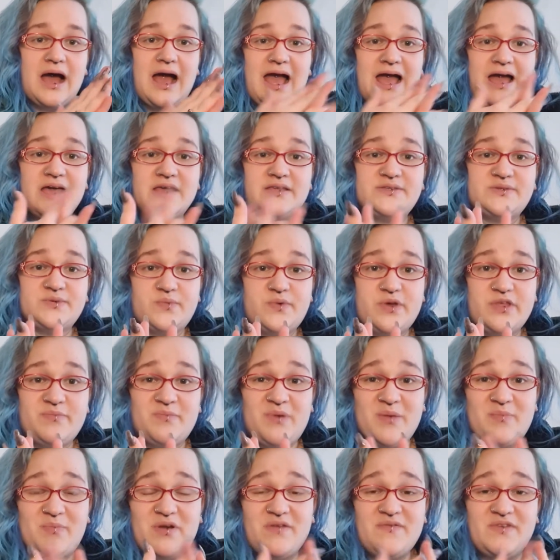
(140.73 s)
as with
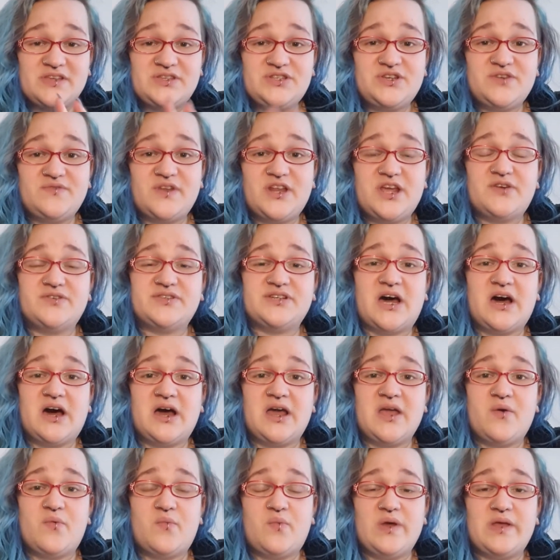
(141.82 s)
my previous two videos,
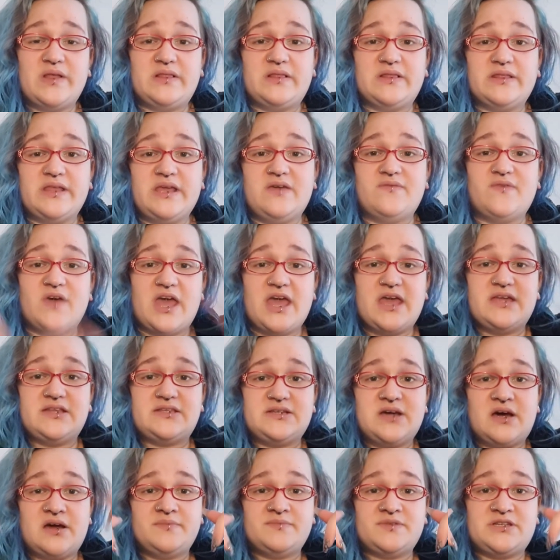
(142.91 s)
I will leave a
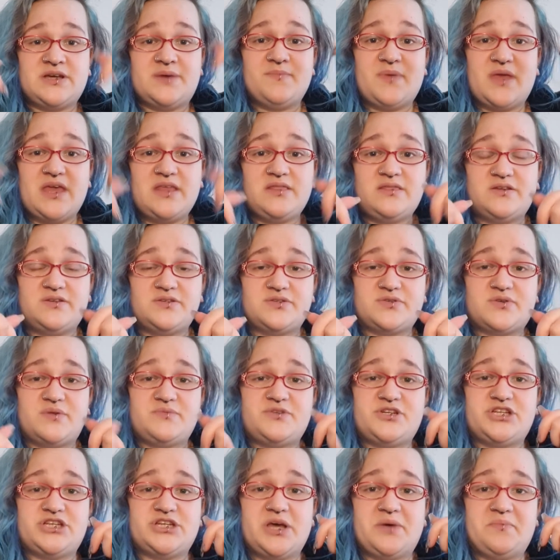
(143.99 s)
timestamp in the
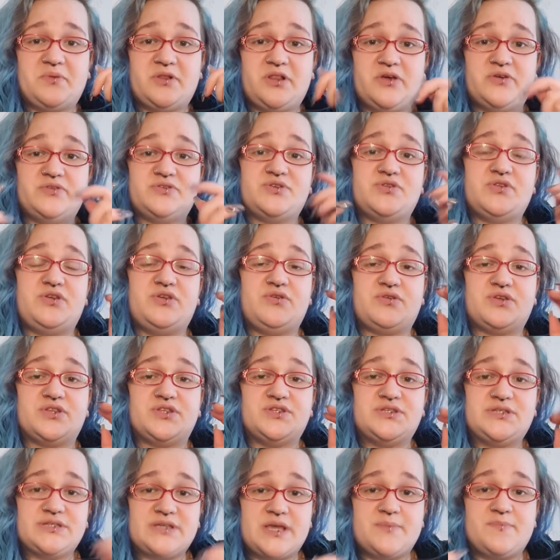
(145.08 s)
description down below so that you can
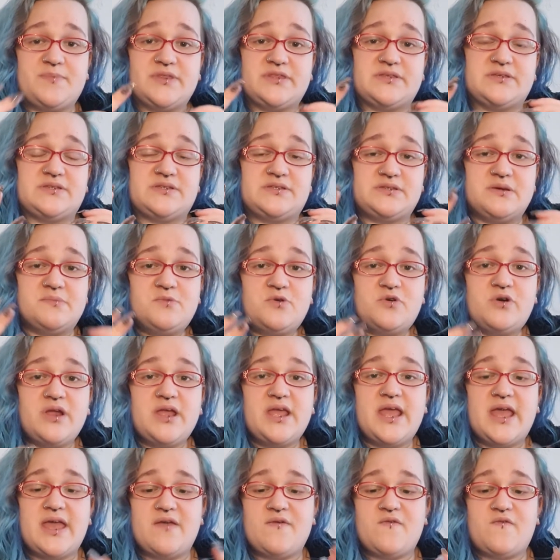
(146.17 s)
skip the
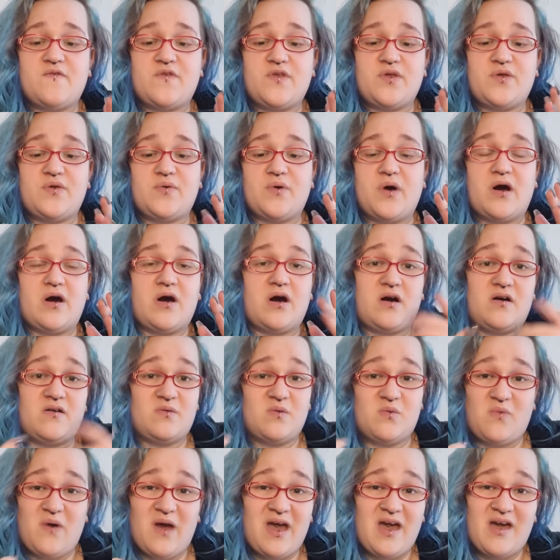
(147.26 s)
summary if you are
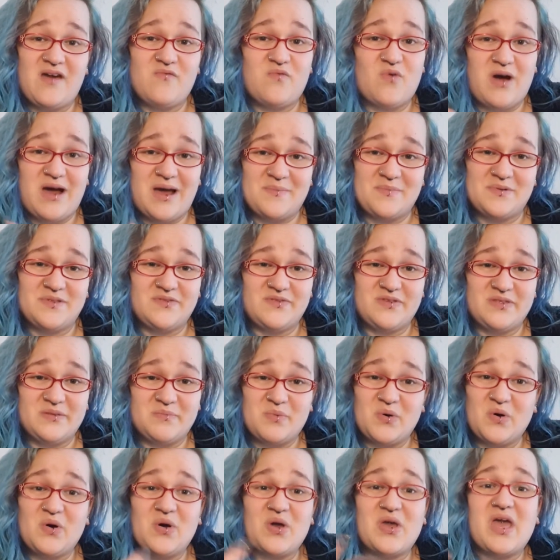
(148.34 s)
aware of what happens in the
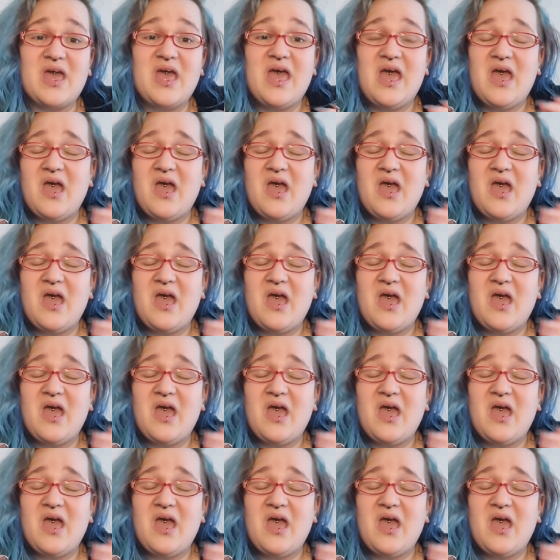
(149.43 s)
book.